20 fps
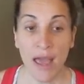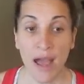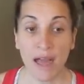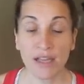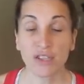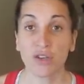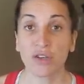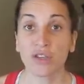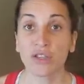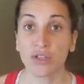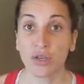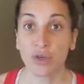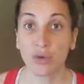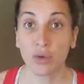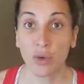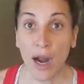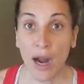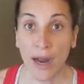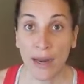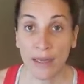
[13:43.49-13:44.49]
I started to
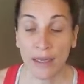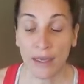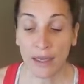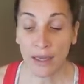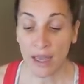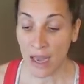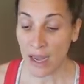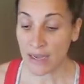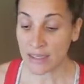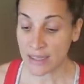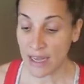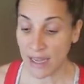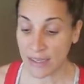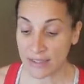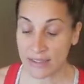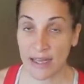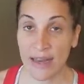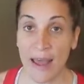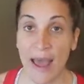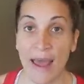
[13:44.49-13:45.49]
cry. I
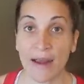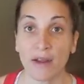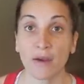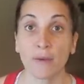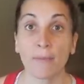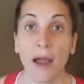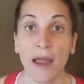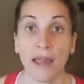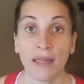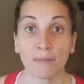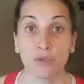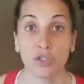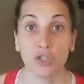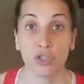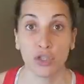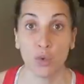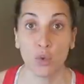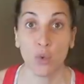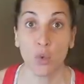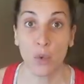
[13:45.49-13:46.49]
texted Adam, I am
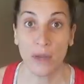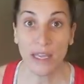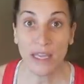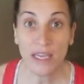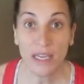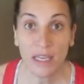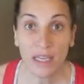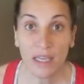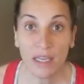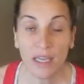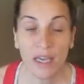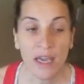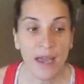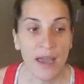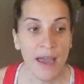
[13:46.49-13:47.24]
so weak.